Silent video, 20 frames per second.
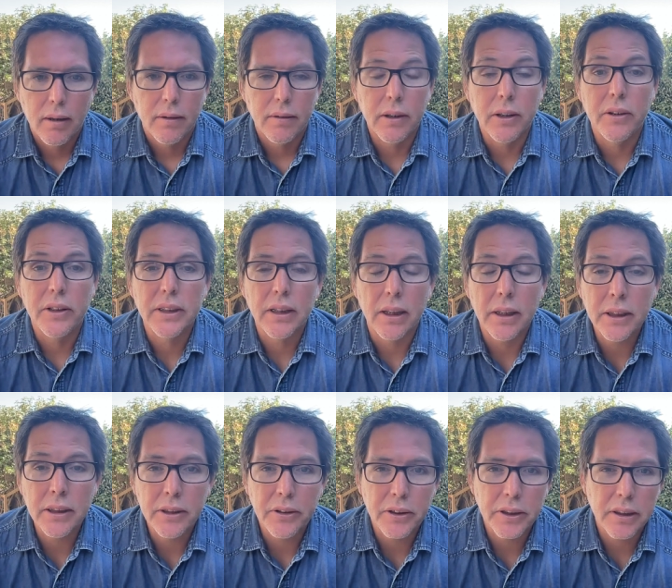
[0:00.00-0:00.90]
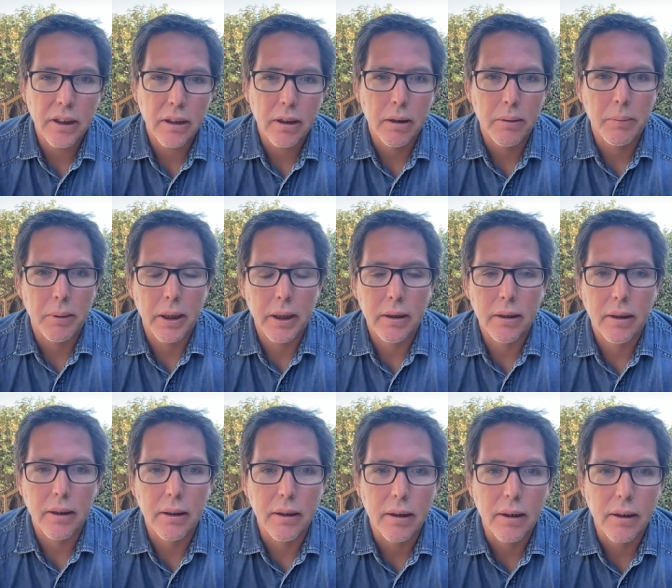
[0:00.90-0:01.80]
There is an interesting debate
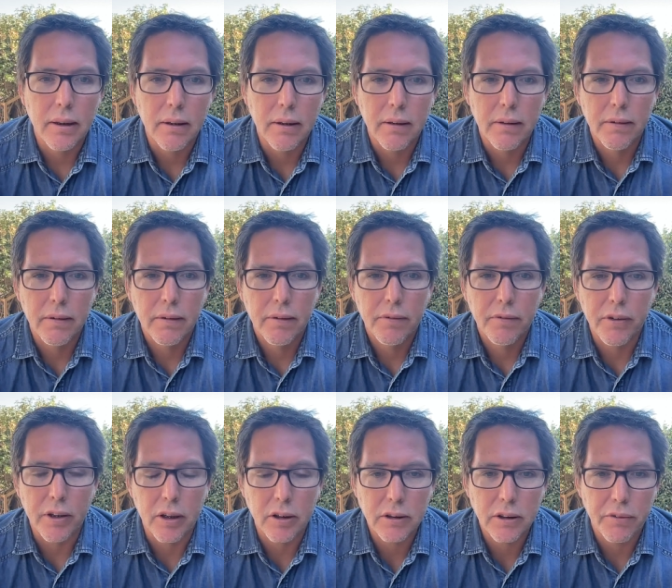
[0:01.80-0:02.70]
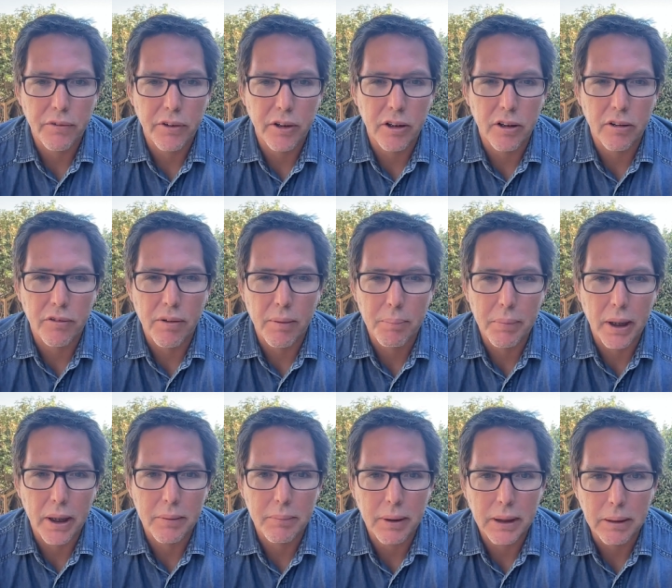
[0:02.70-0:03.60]
in the philosophy of
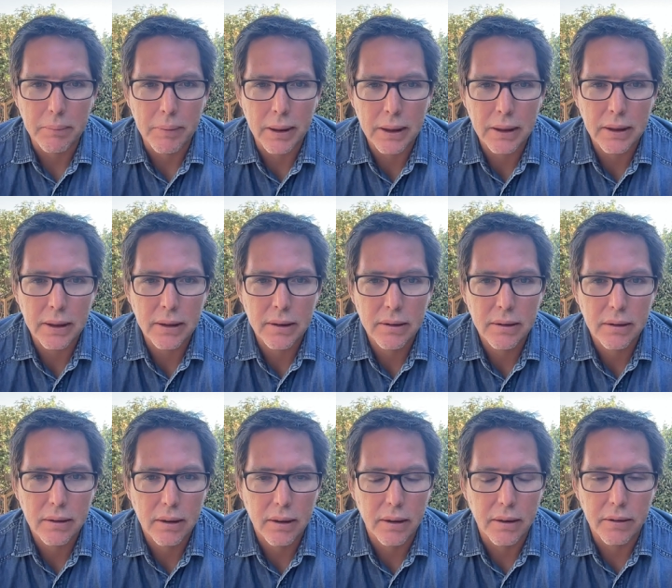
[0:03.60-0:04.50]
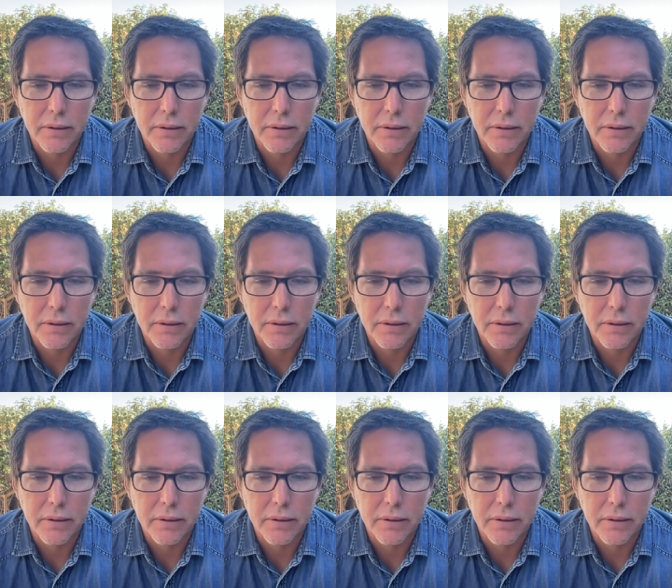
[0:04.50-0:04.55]
applied mathematics